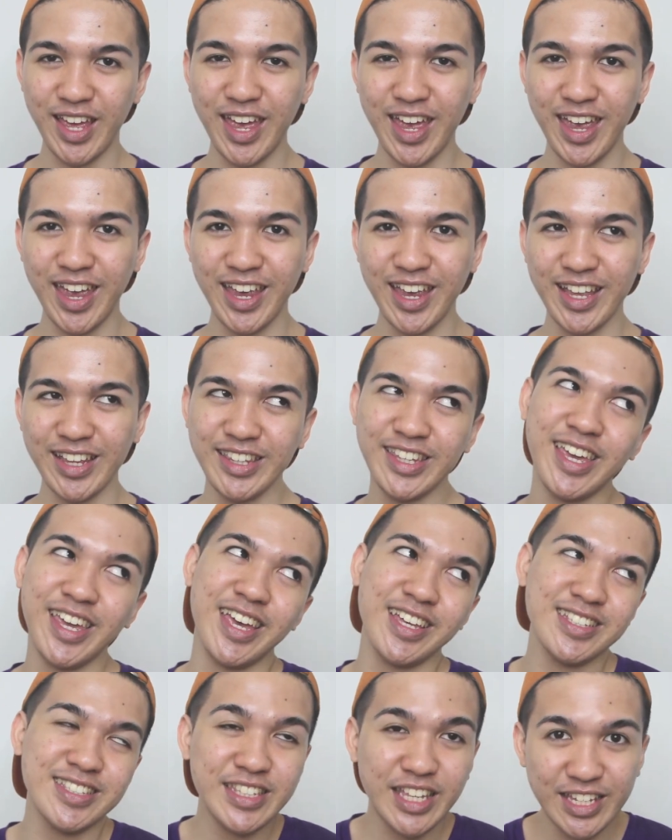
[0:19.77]
And
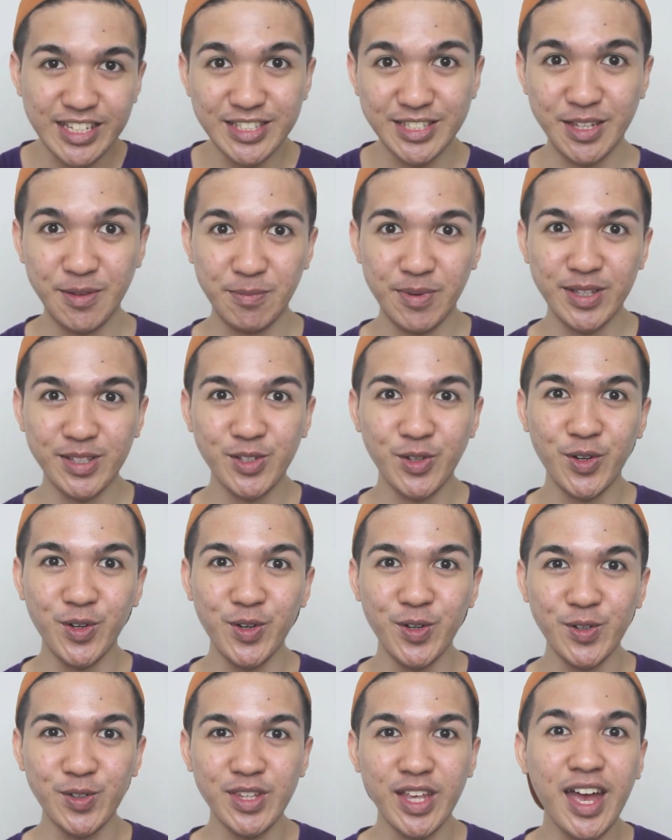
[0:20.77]
yes, naisipan
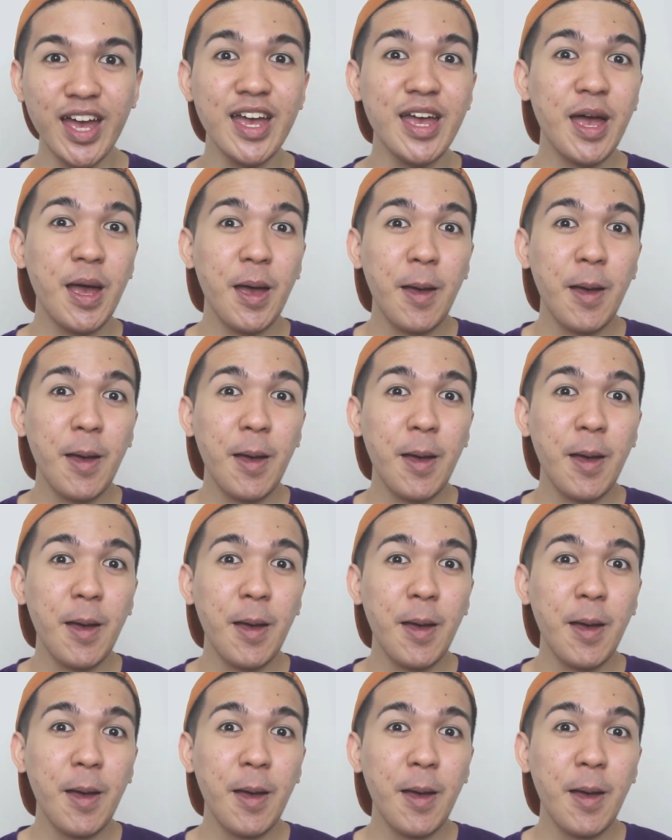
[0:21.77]
ko na